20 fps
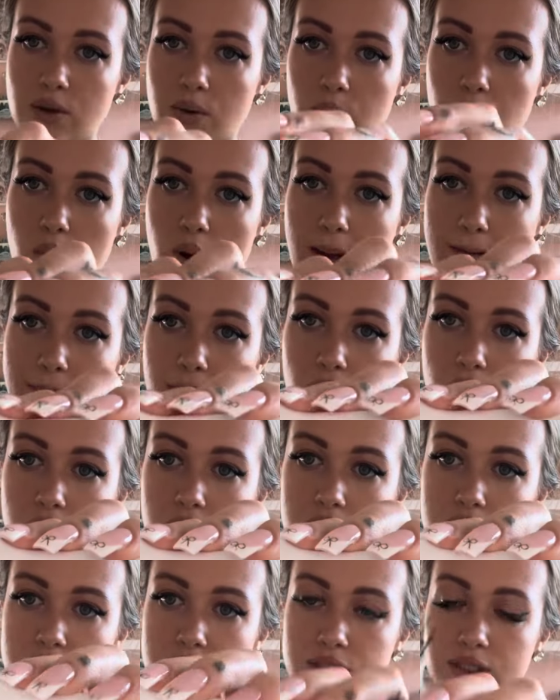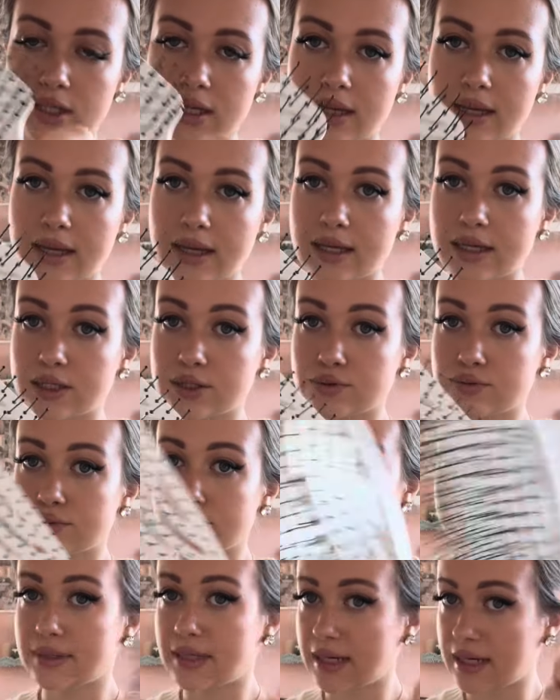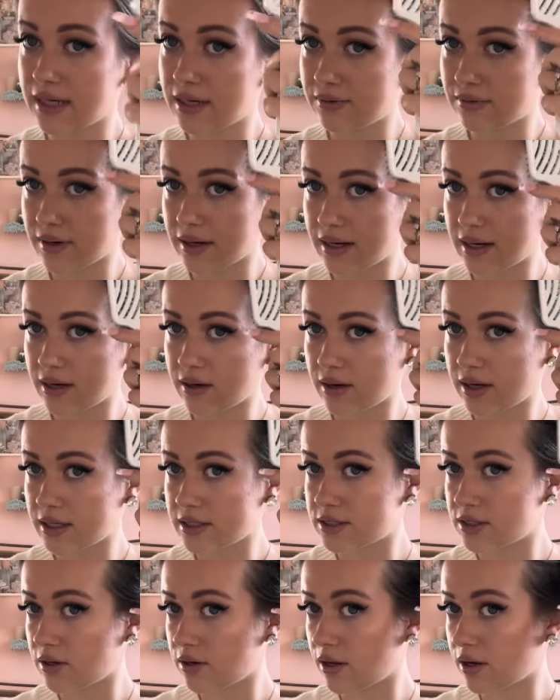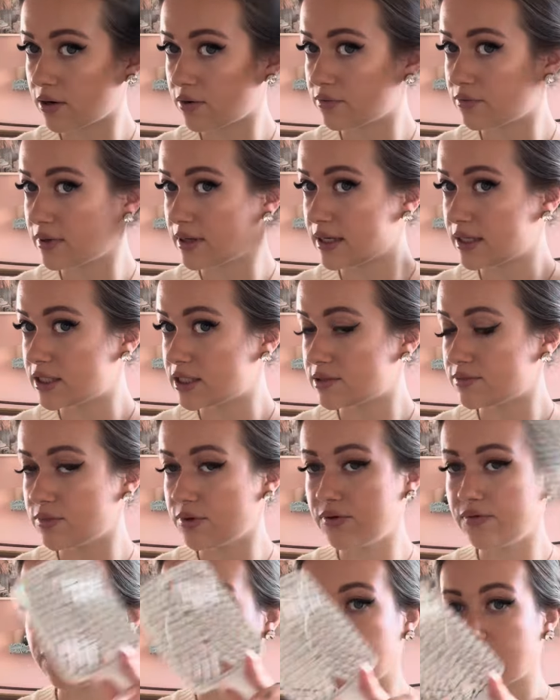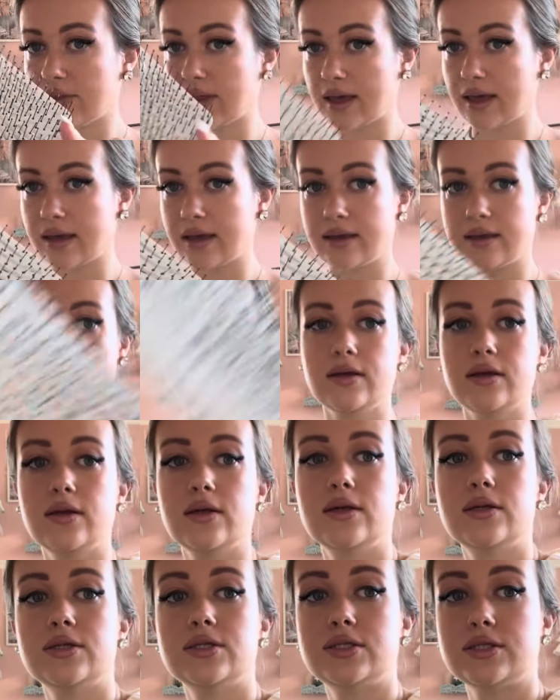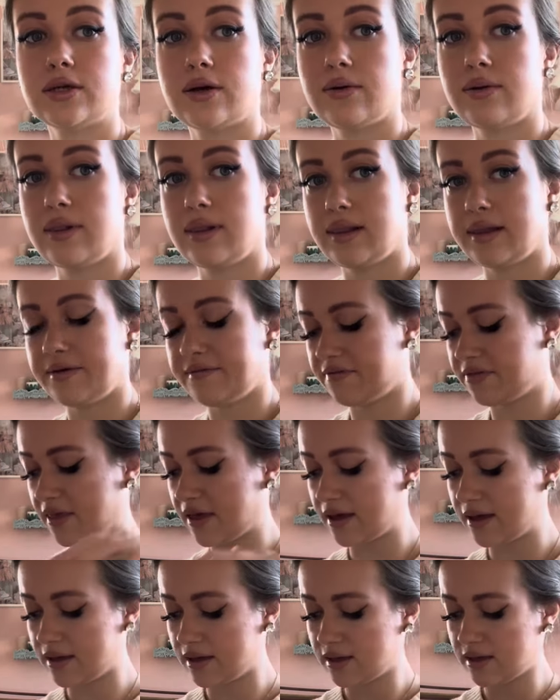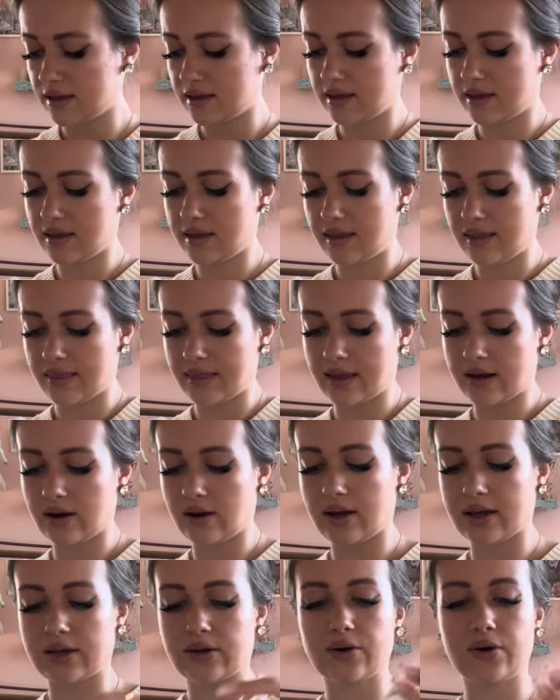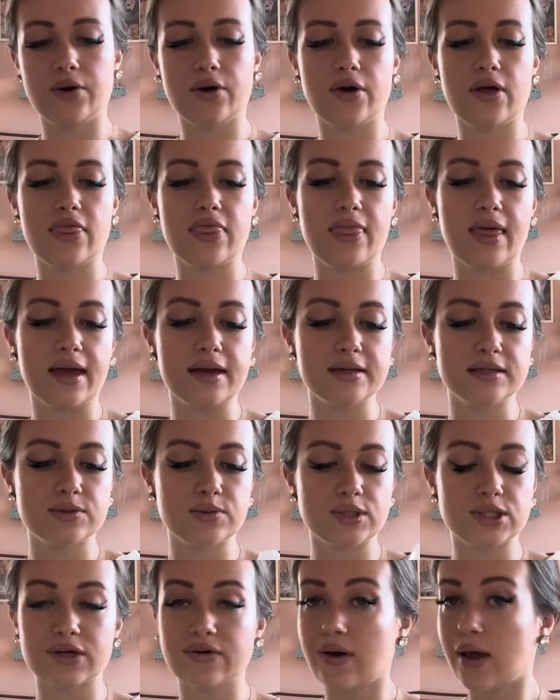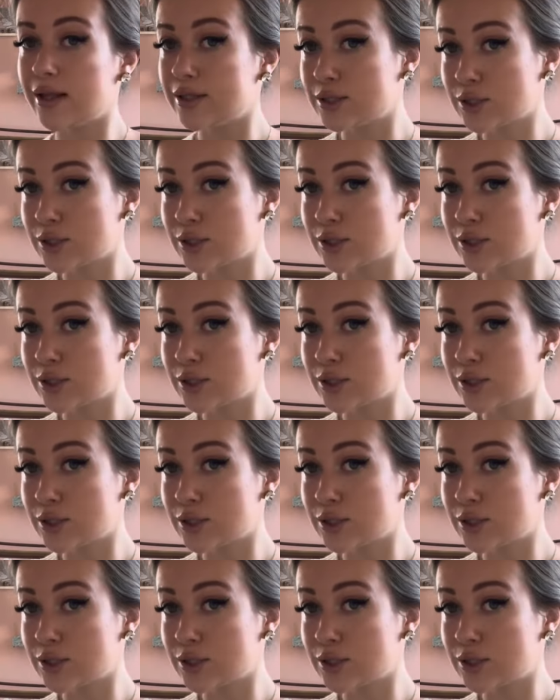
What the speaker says: a white brush. It's really, really nice though, like really smooth on the hair. So love that. Then I've got this, which I've heard